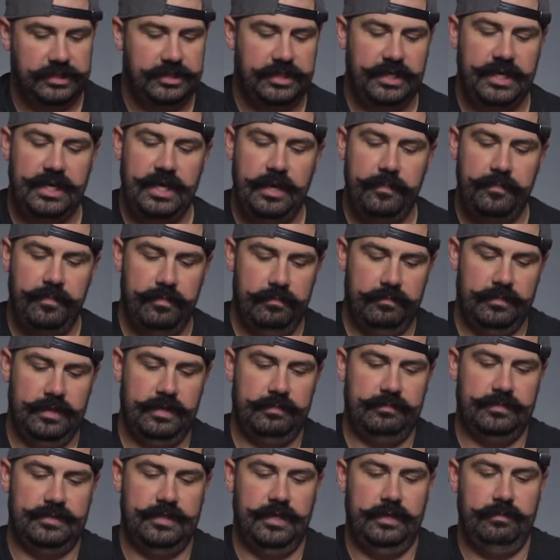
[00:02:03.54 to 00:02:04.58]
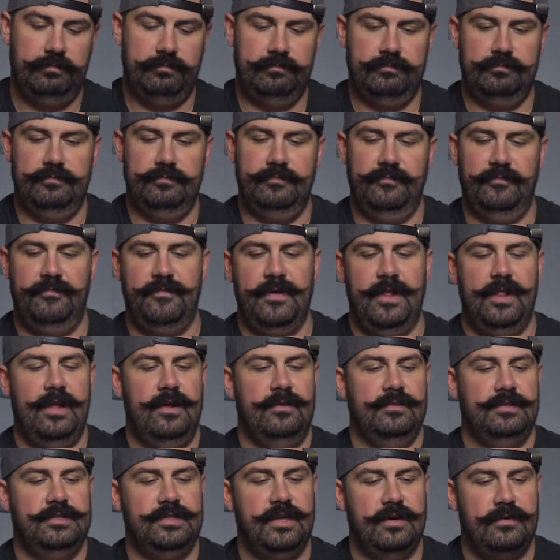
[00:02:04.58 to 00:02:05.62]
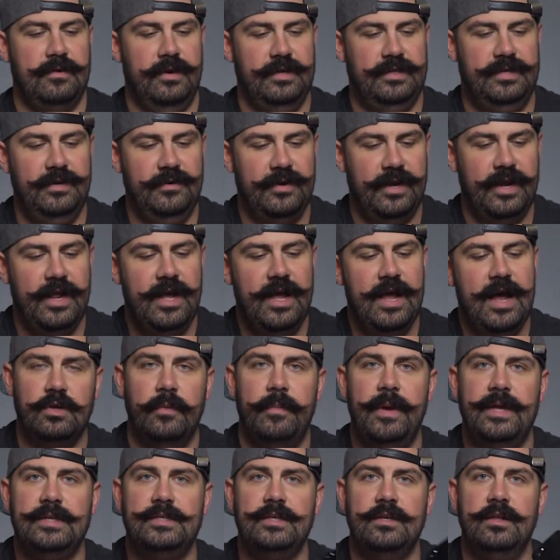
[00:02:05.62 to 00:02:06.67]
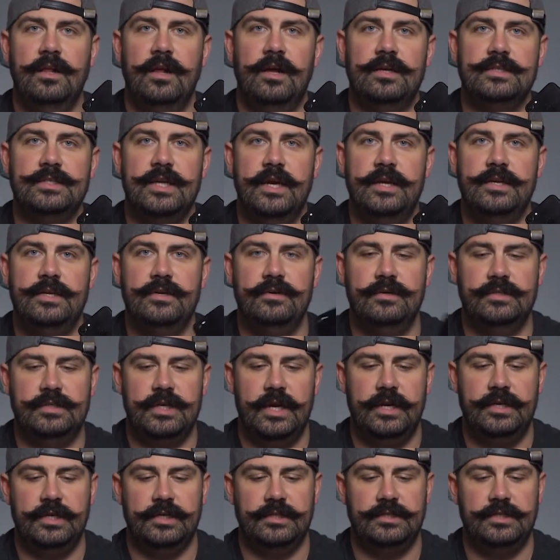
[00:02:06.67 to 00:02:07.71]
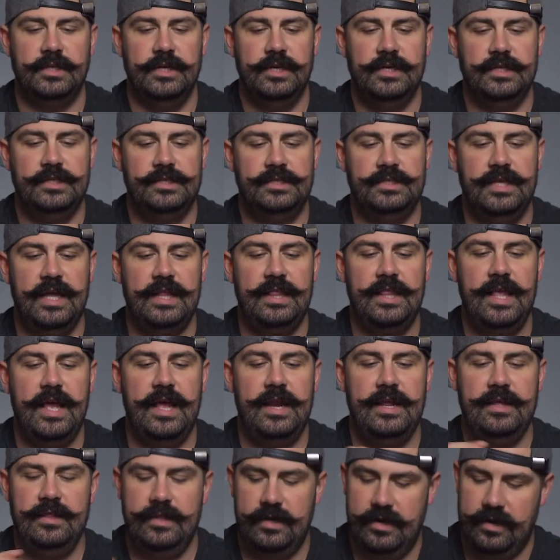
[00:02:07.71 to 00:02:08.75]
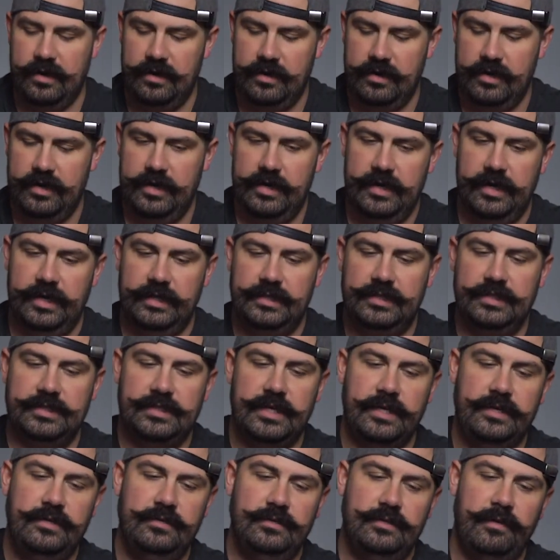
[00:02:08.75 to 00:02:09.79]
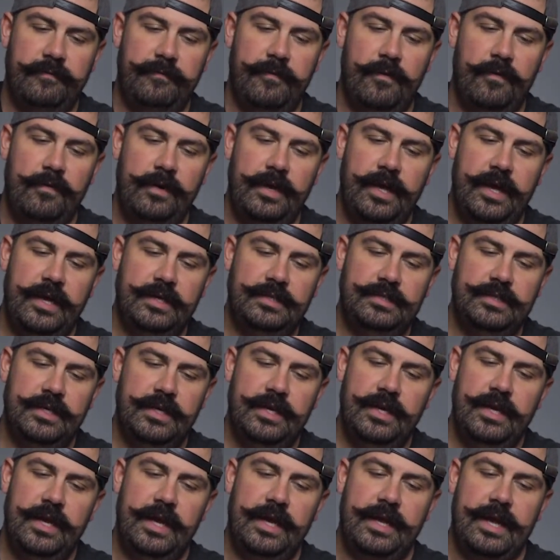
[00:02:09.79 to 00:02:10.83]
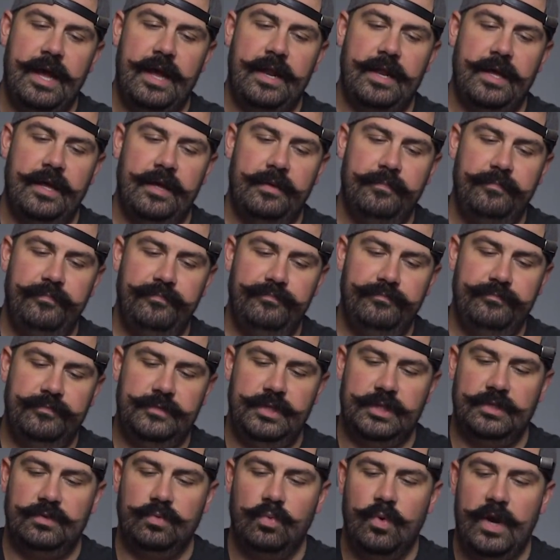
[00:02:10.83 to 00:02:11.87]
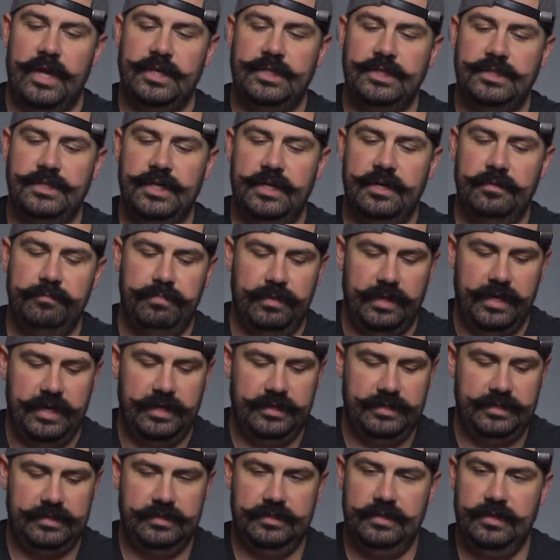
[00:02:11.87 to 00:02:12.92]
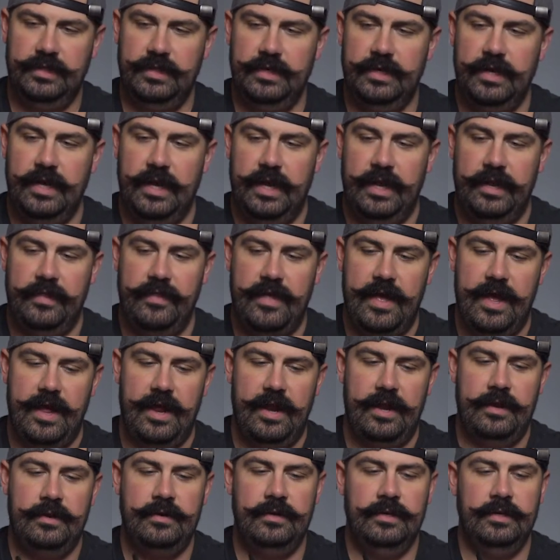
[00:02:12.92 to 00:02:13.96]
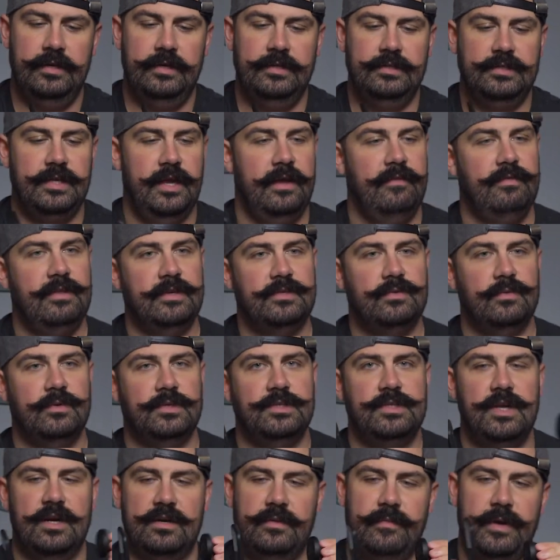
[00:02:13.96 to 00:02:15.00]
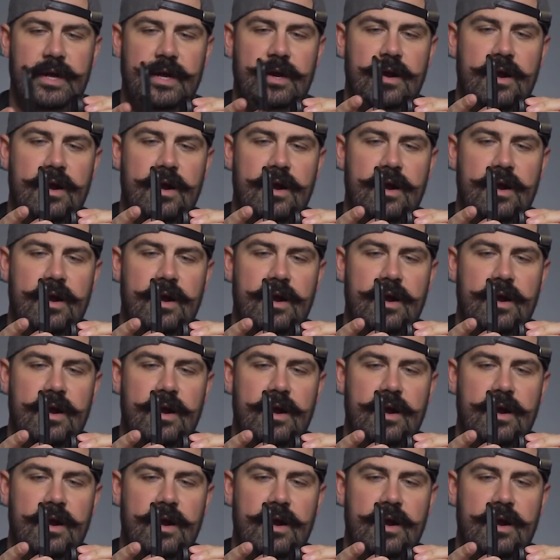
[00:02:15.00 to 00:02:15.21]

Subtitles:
just keep, see, fell out, stuck right to it. So basically all I do is I just set that in there, and since I use a phone case, it kind of just wedges it in place. And then say if this were stuck to my